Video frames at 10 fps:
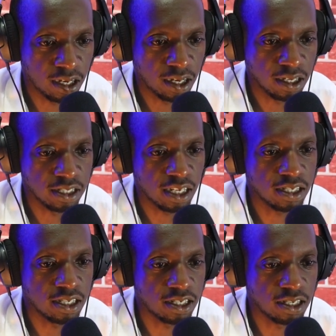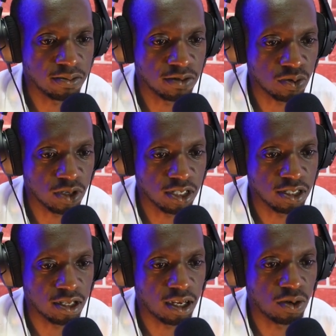uh, in such systems,
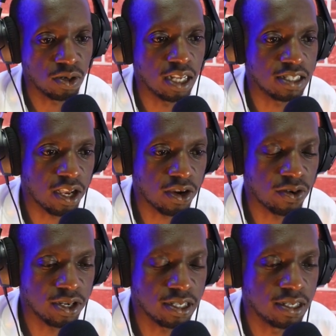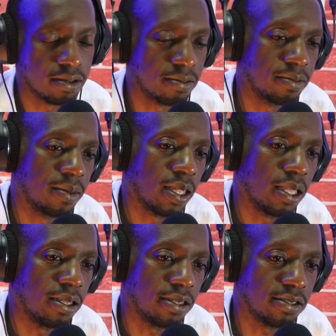which is uh, not as accurate,
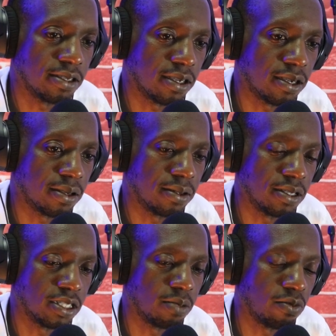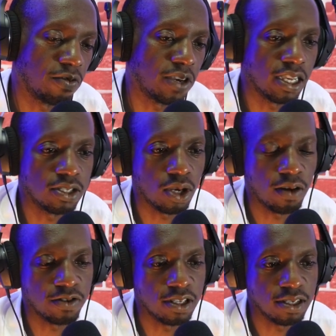is, uh, is the move knight to
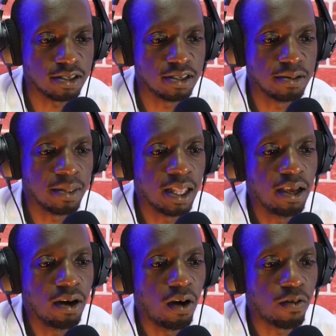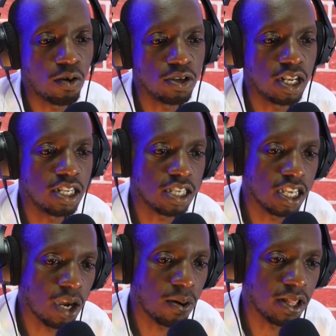f6. Of course, let's
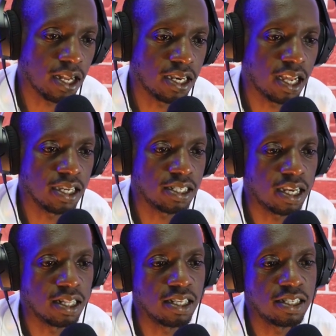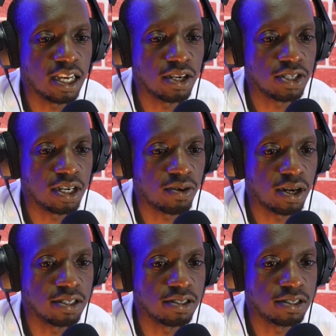kick away that knight, and this knight usually
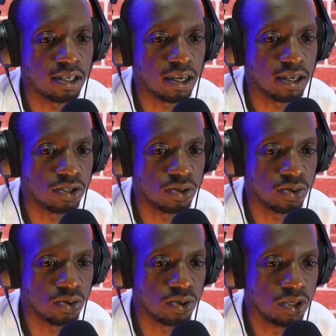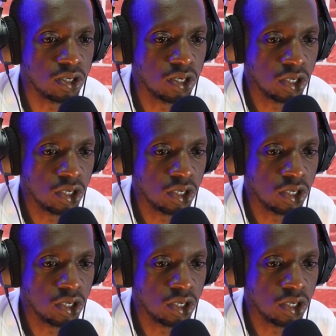runs uh, to